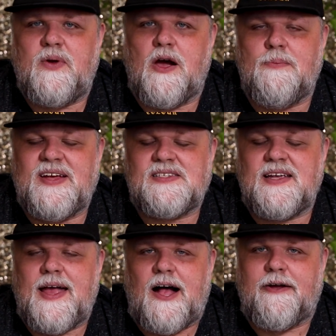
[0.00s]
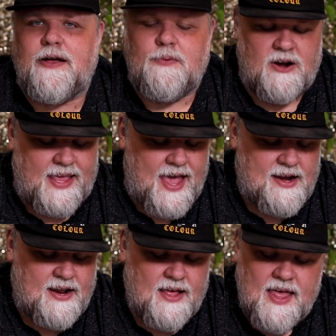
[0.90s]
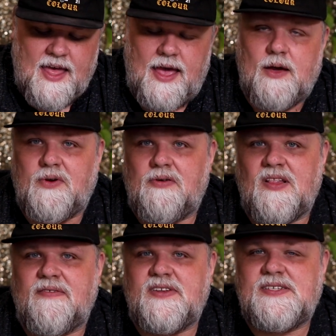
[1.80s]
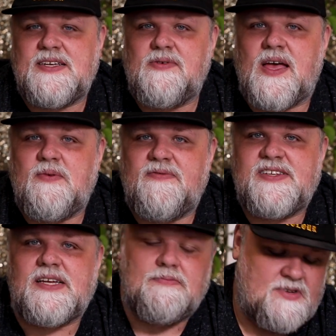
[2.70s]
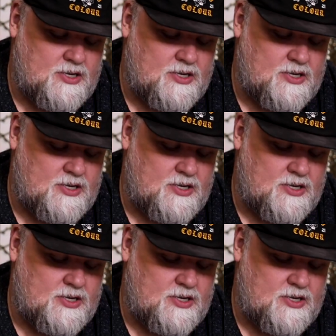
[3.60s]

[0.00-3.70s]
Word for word: We are based in Calgary, Alberta, Canada, and we would love to see you come and visit.